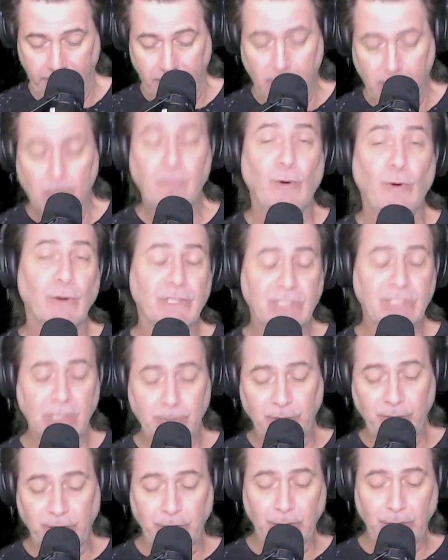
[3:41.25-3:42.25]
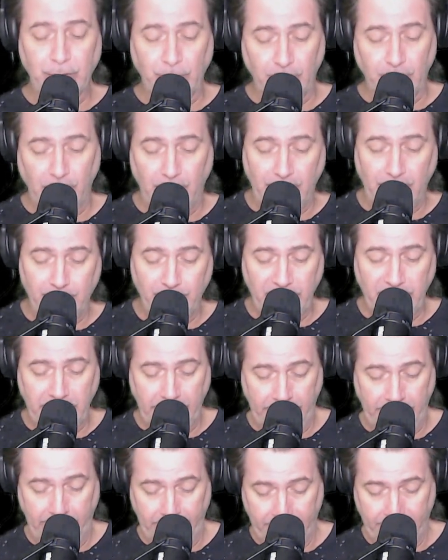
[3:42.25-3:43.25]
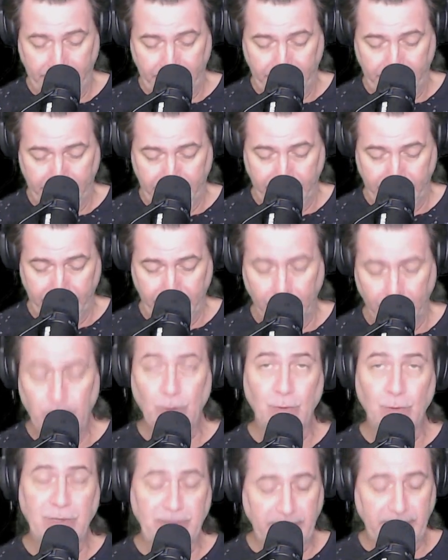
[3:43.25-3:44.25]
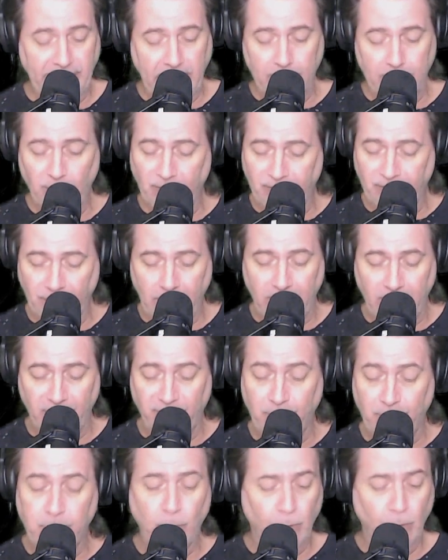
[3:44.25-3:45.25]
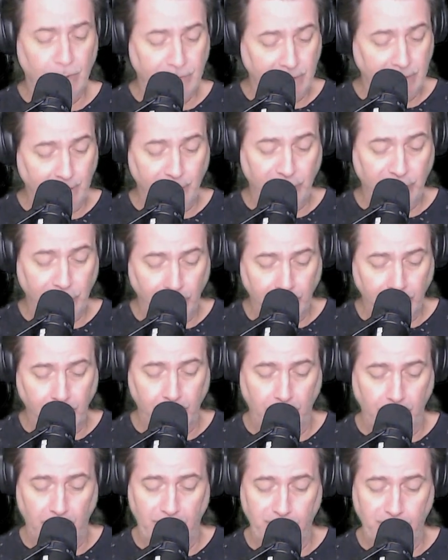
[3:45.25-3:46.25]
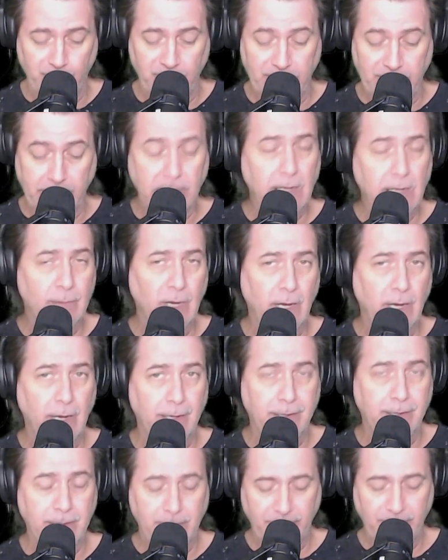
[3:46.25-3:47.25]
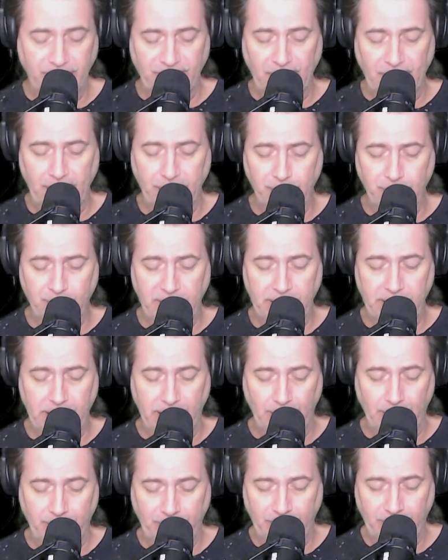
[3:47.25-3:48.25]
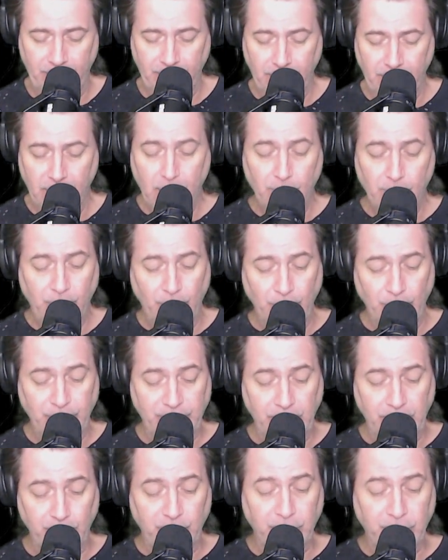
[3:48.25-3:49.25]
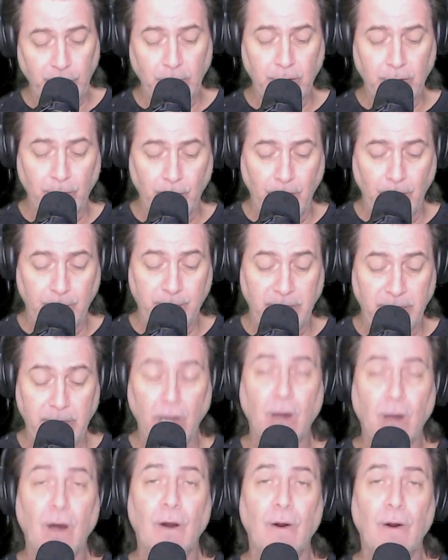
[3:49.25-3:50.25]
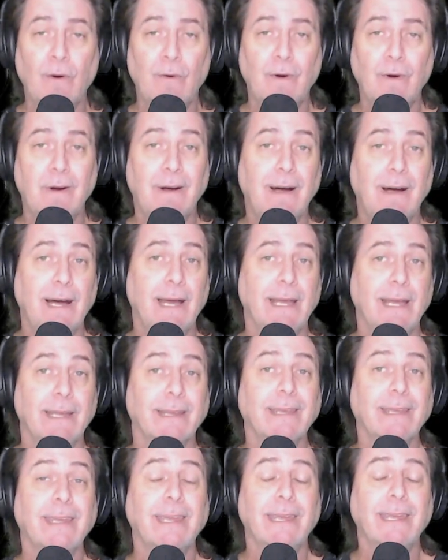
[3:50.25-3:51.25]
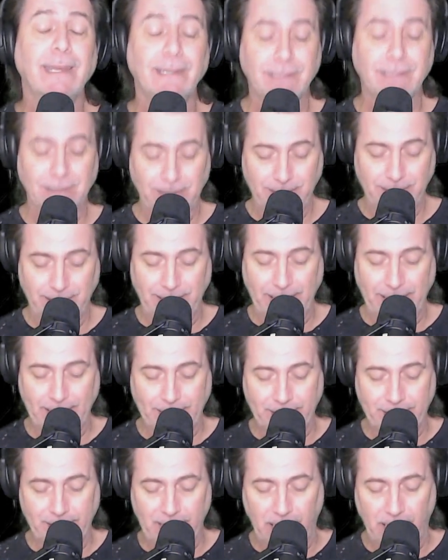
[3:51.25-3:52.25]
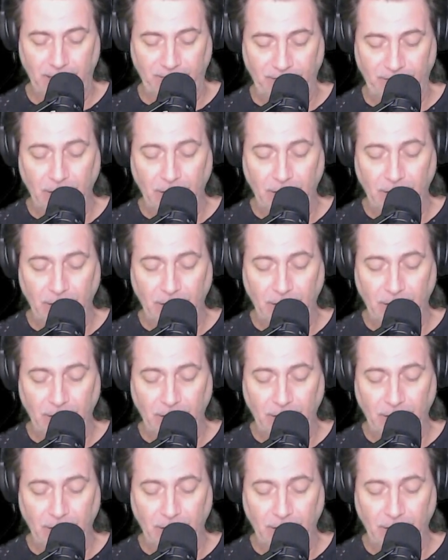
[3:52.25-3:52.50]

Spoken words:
Pour some sugar on me. Ooh, in the name of love, pour some sugar on me. Come on, fire me up. Pour some sugar on me. Oh, I can't get enough.